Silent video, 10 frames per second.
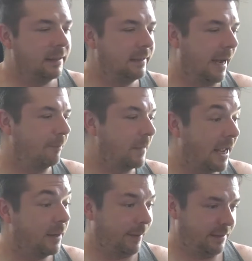yeah.
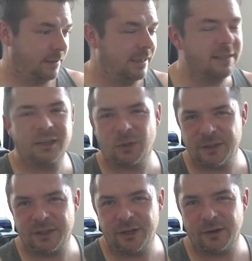Anyways, it's like
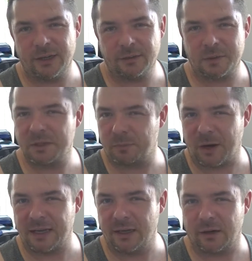twisting your ankle versus
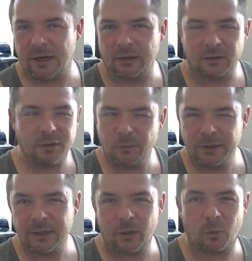breaking your ankle. You
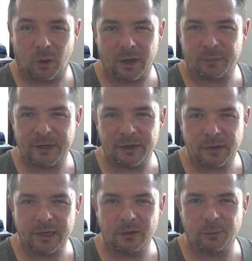really don't want to break your
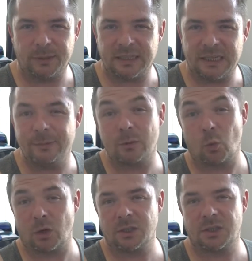ankle, but it seems
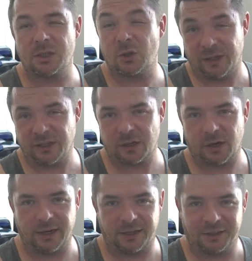worse to twist your
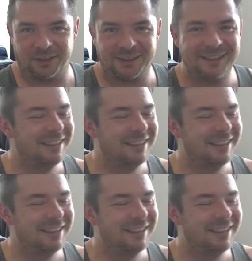ankle.